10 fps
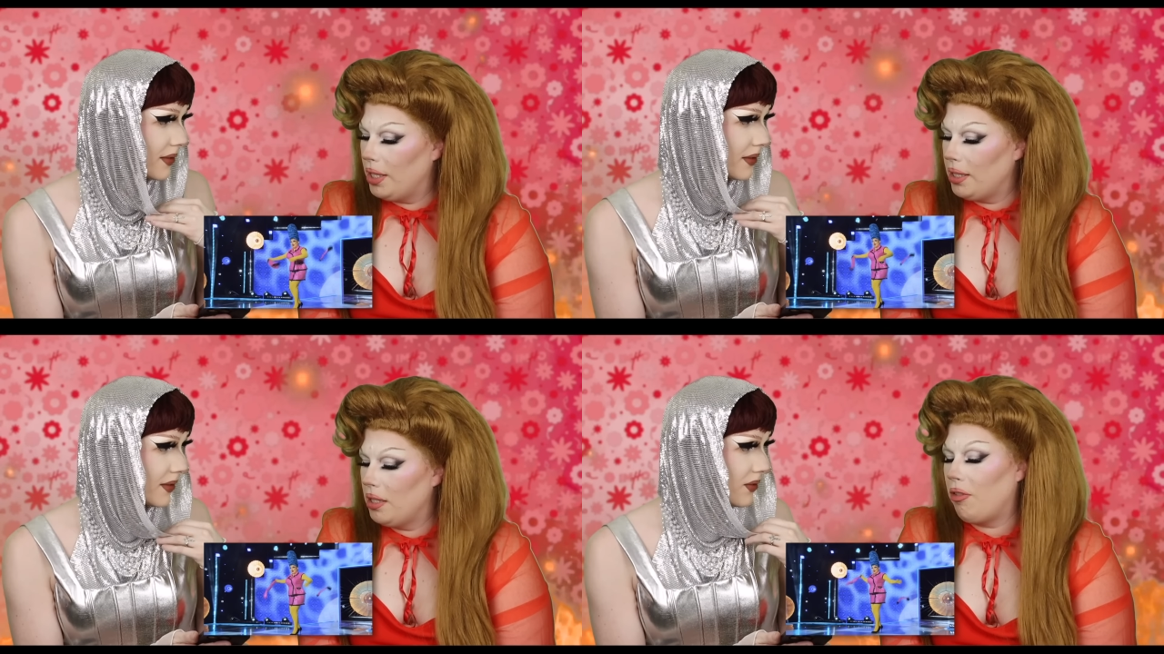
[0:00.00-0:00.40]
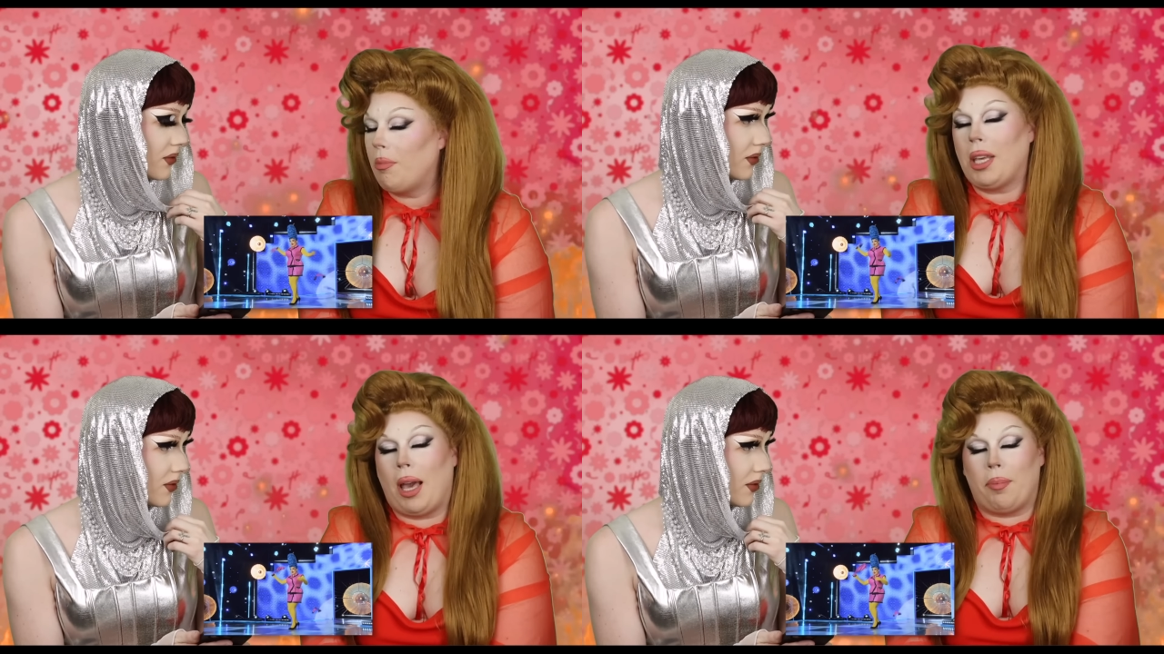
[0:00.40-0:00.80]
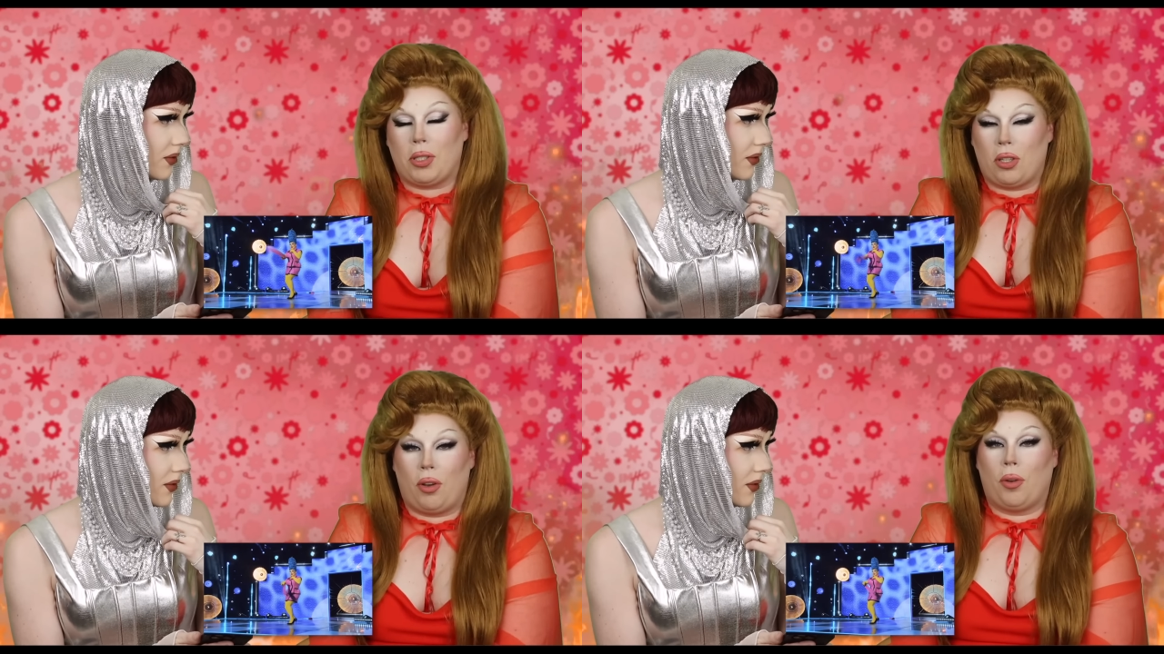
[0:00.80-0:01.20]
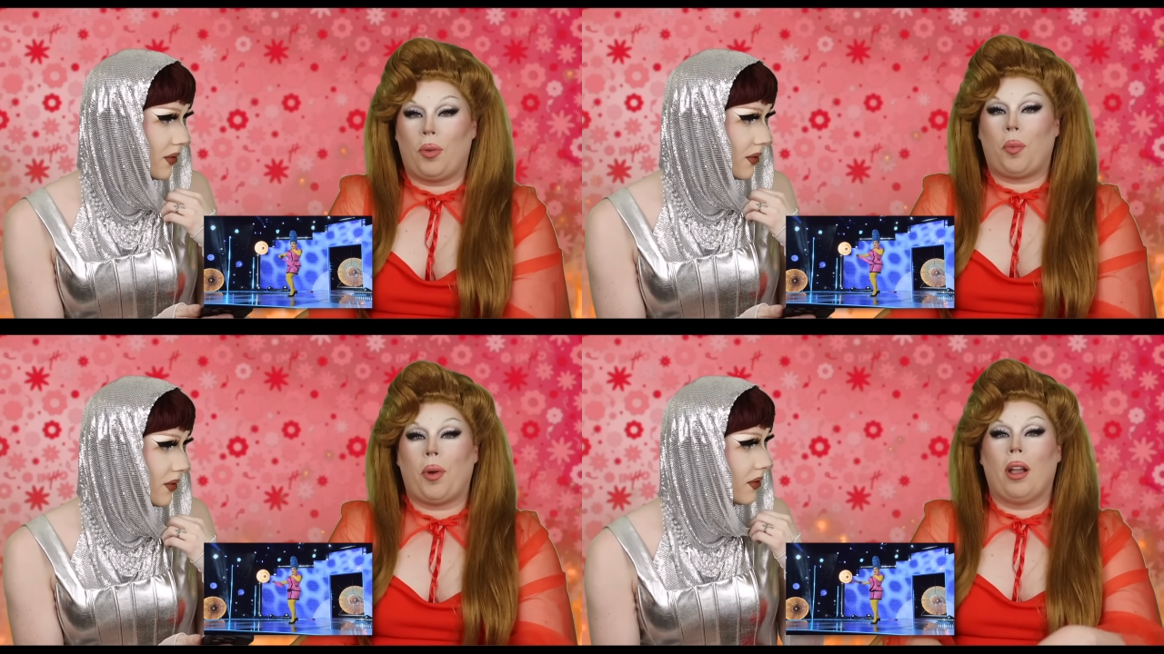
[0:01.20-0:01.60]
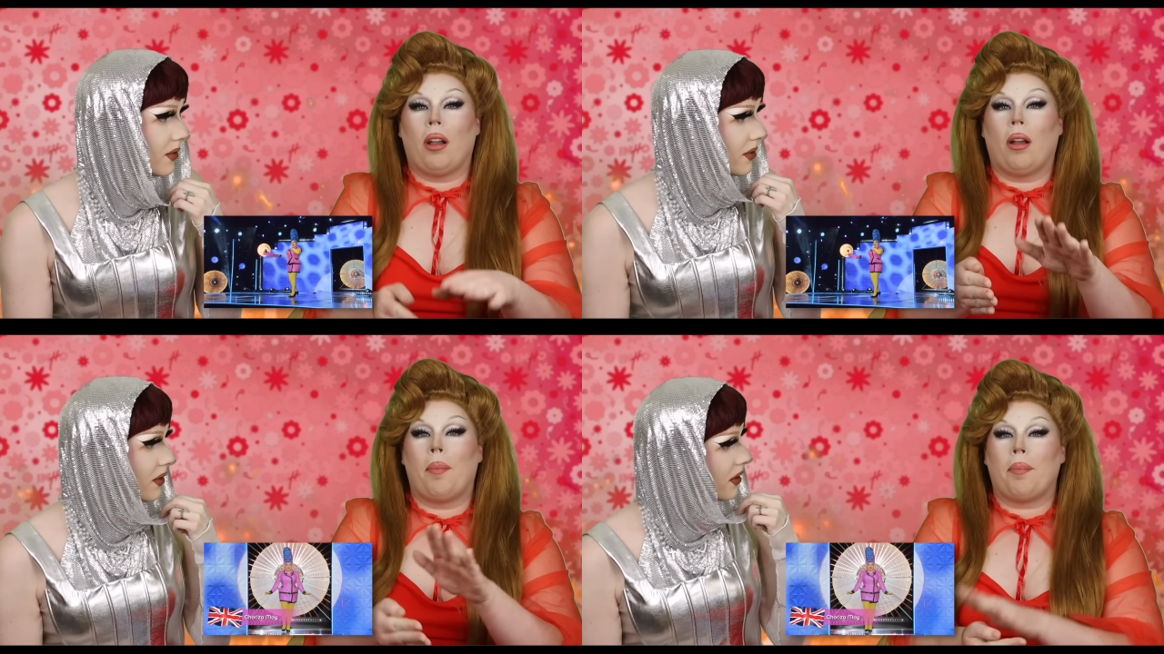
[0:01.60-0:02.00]
Speaker 1: this is from the episode
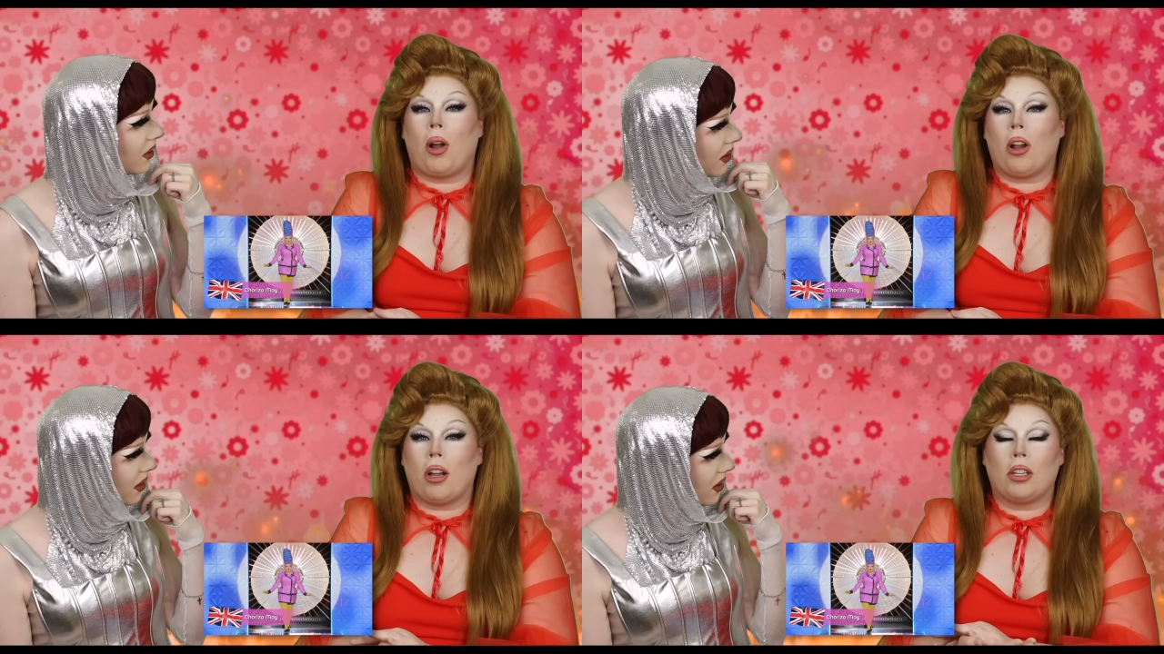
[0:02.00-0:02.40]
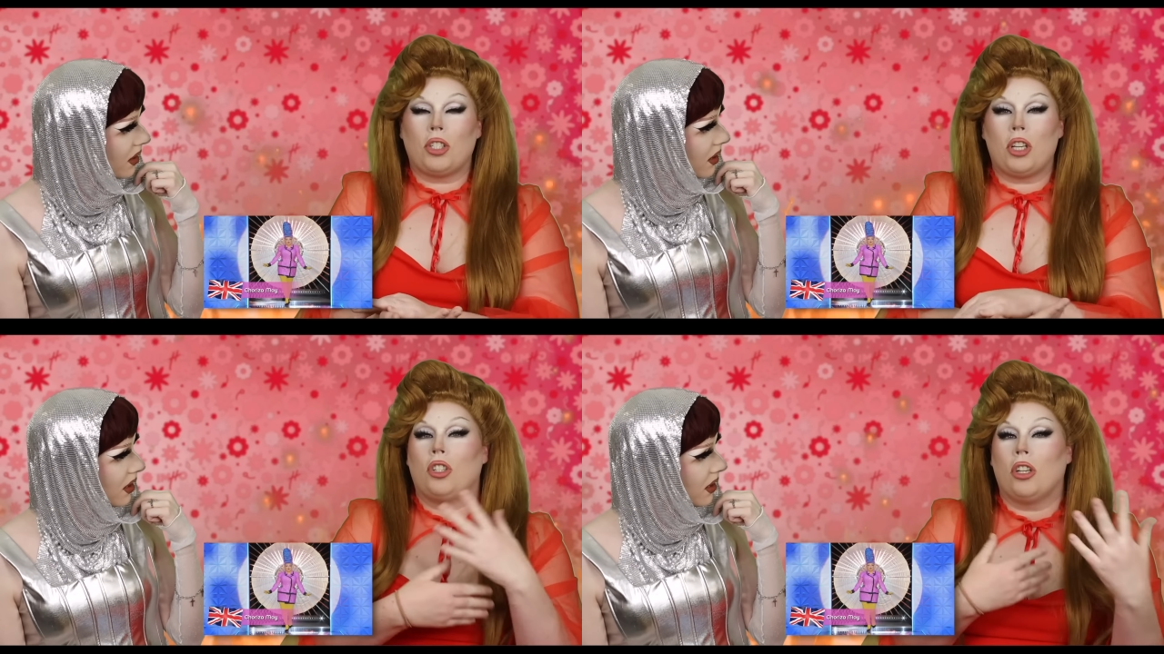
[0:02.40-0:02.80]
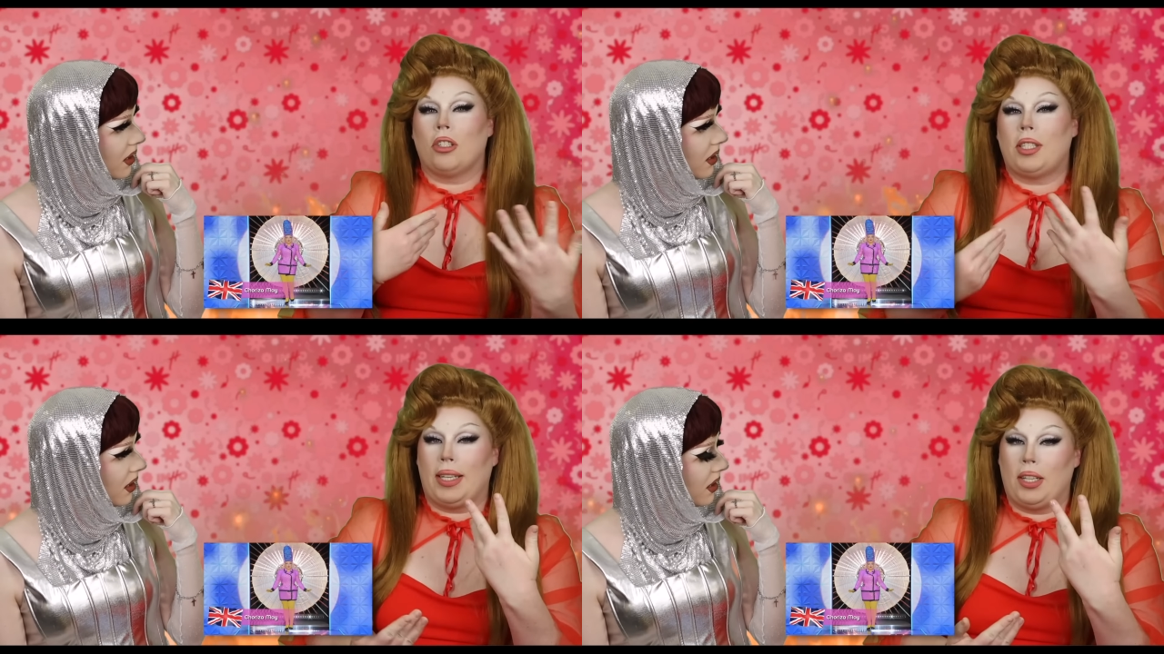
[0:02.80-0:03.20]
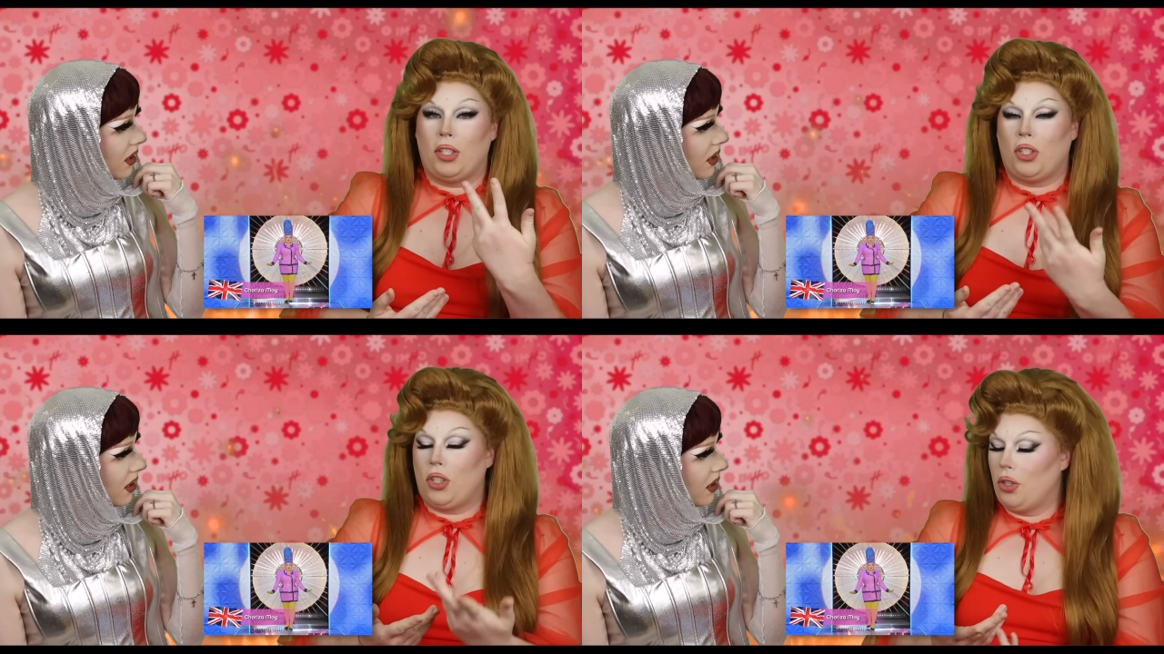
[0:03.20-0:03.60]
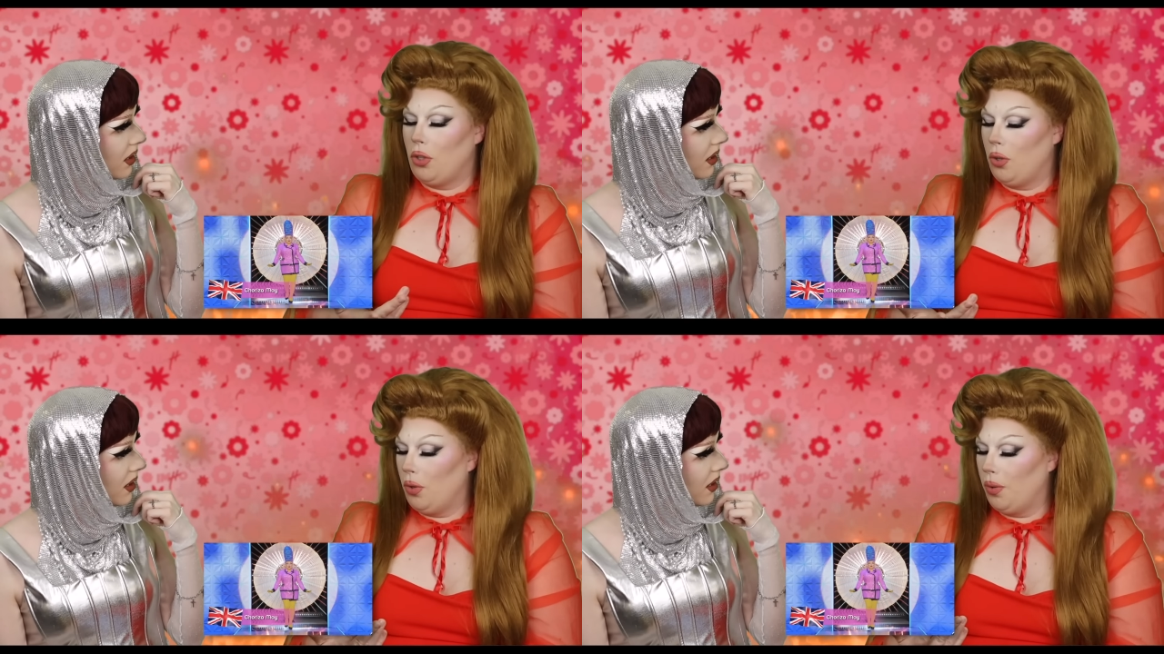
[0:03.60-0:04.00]
where Marge turns
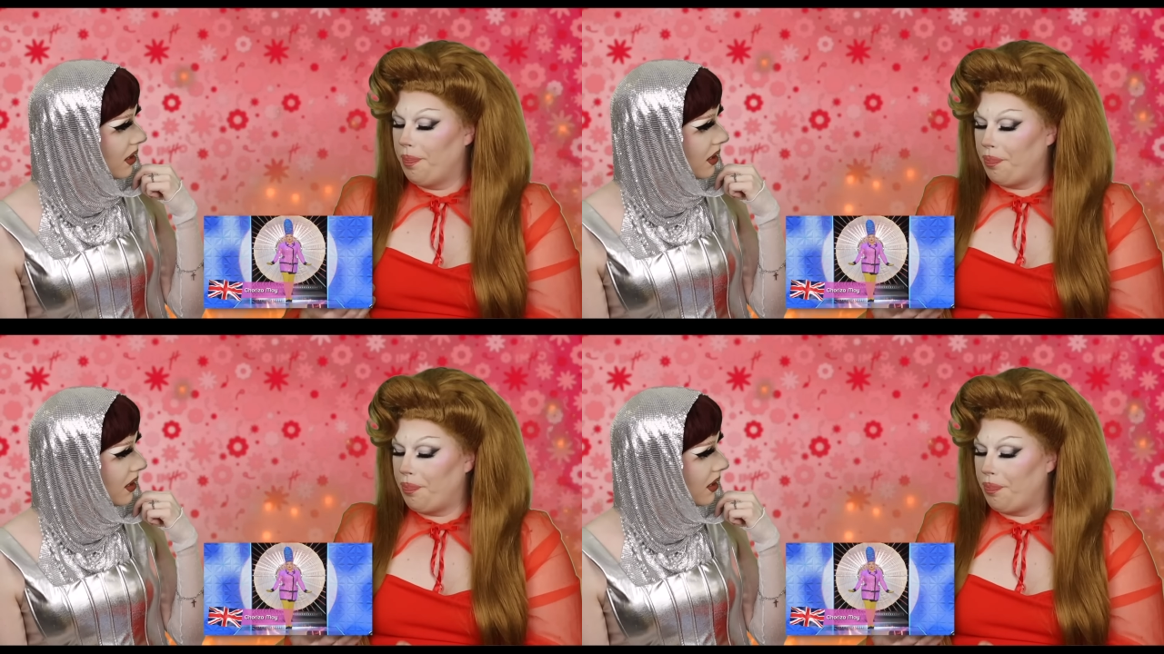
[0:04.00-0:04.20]
into